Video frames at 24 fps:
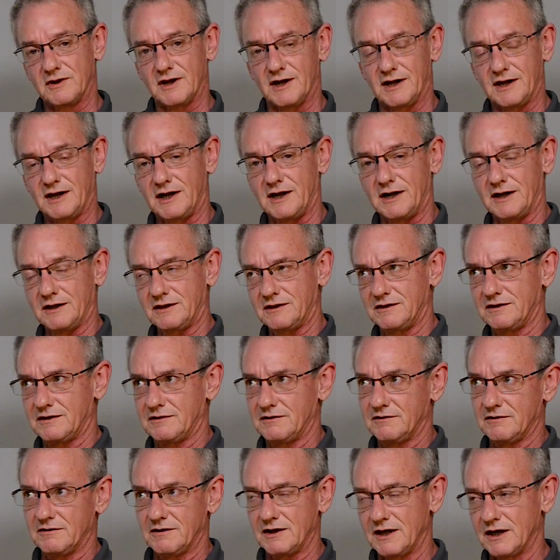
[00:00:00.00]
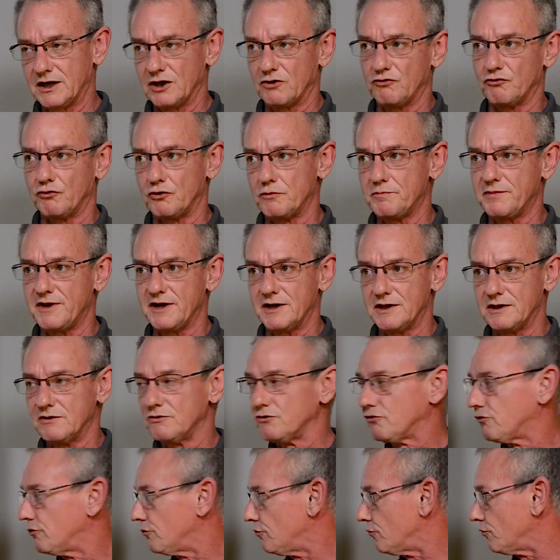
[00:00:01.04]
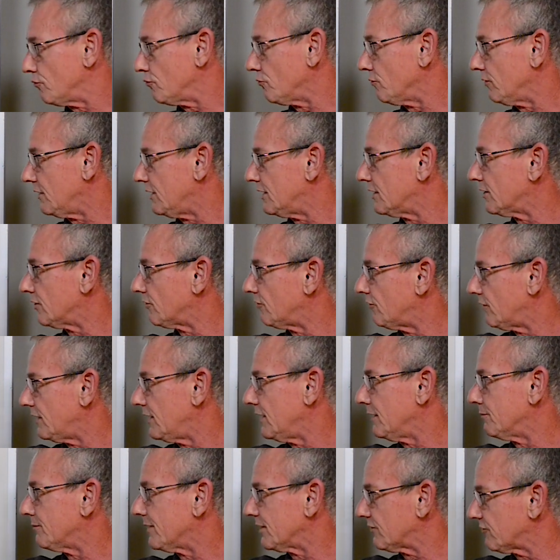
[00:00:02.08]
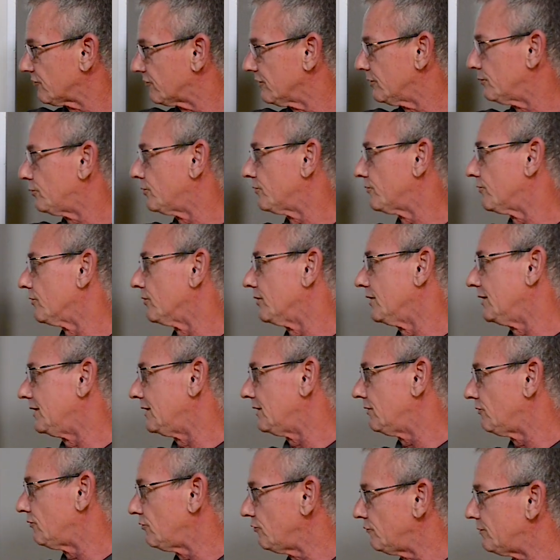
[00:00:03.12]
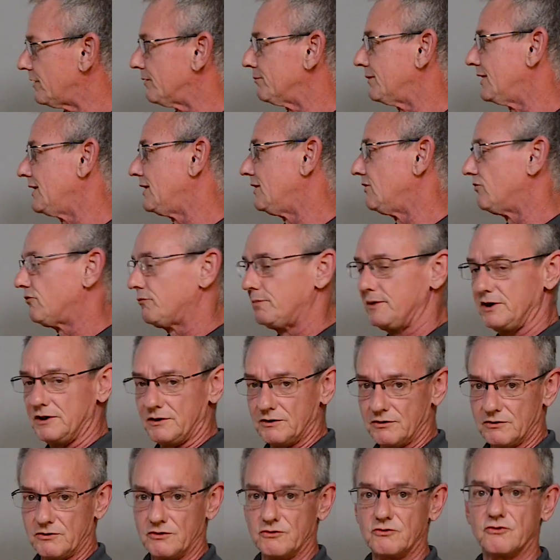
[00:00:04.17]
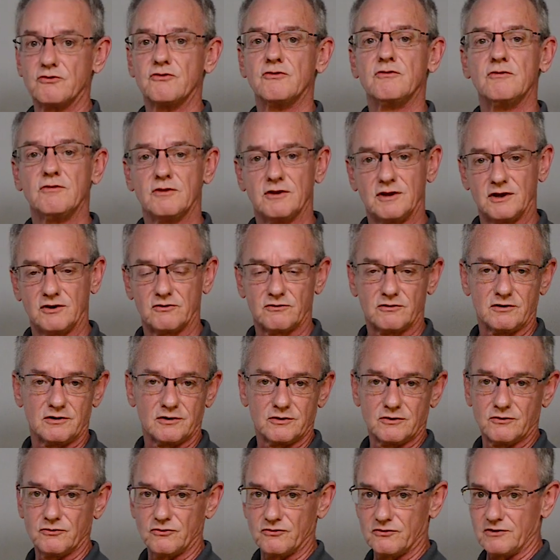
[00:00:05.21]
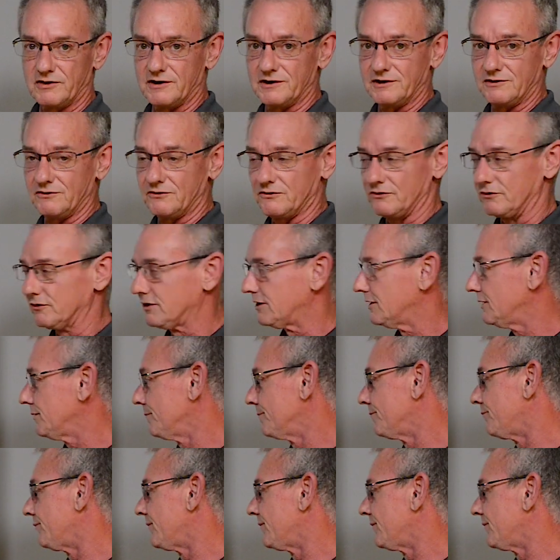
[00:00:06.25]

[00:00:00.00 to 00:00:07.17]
I kind of group that into integrating my subwoofer into my main speakers, things along those lines, okay?